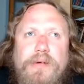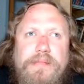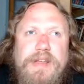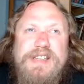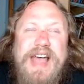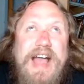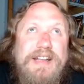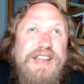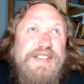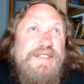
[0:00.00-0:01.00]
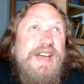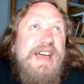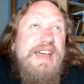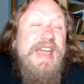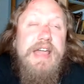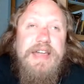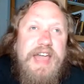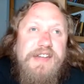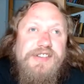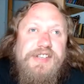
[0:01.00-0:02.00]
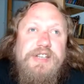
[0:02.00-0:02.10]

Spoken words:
He's active. He engages.